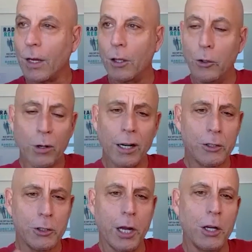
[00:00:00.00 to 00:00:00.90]
you got to
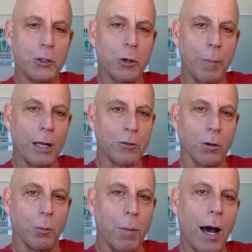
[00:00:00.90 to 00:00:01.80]
change your
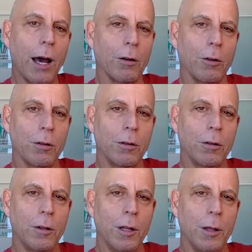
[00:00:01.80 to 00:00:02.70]
mental model,
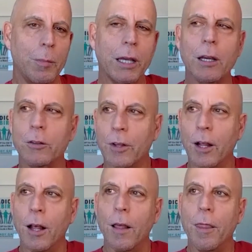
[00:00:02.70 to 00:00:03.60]
because
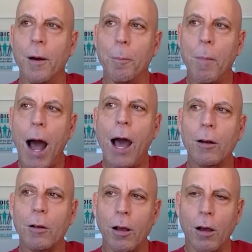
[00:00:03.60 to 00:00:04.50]
the
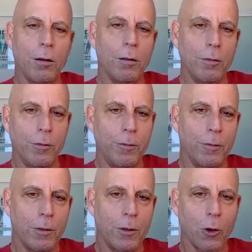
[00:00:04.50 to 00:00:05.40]
model of
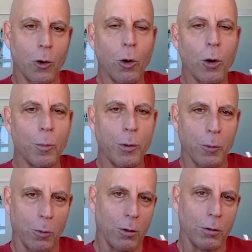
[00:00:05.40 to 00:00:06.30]
the
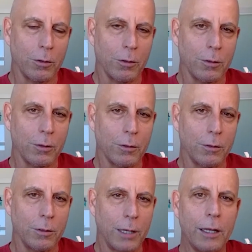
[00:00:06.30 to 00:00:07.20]
corporate world
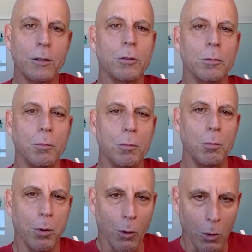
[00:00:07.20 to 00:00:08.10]
is
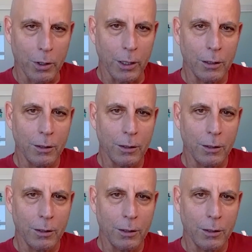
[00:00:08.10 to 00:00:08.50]
broken.